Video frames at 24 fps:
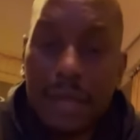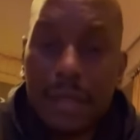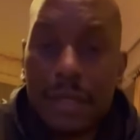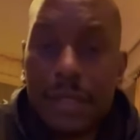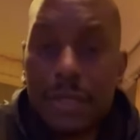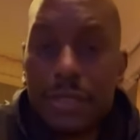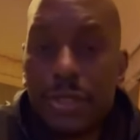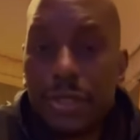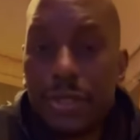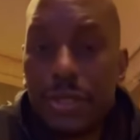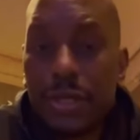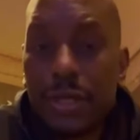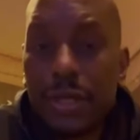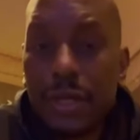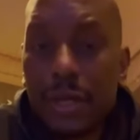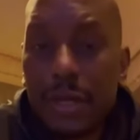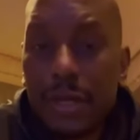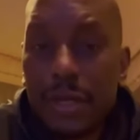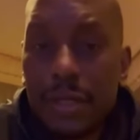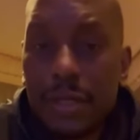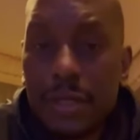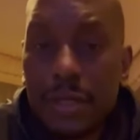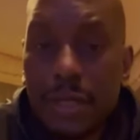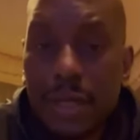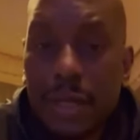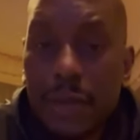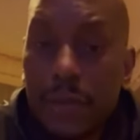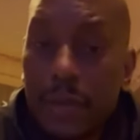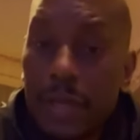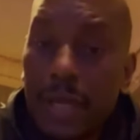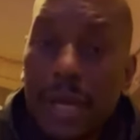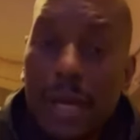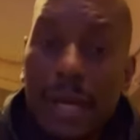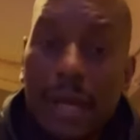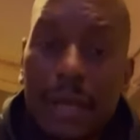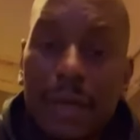by this judge
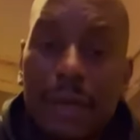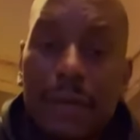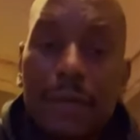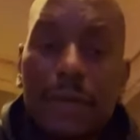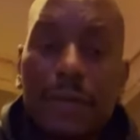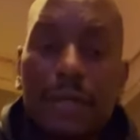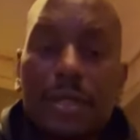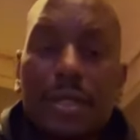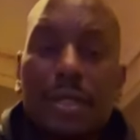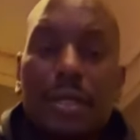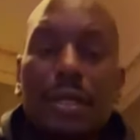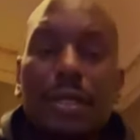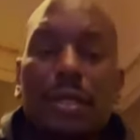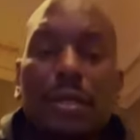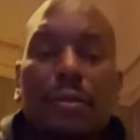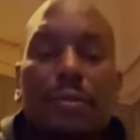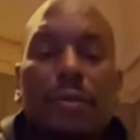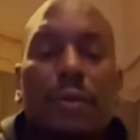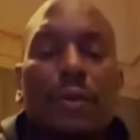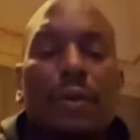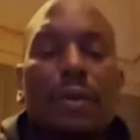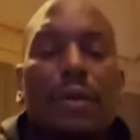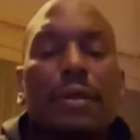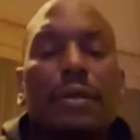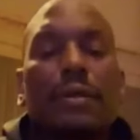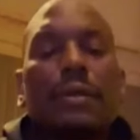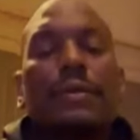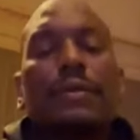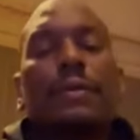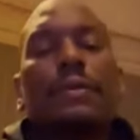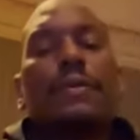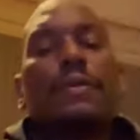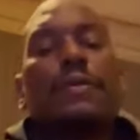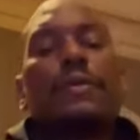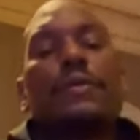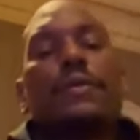that we gotta go see in the
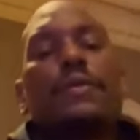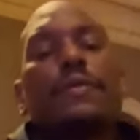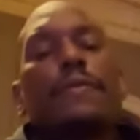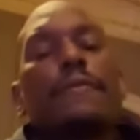morning.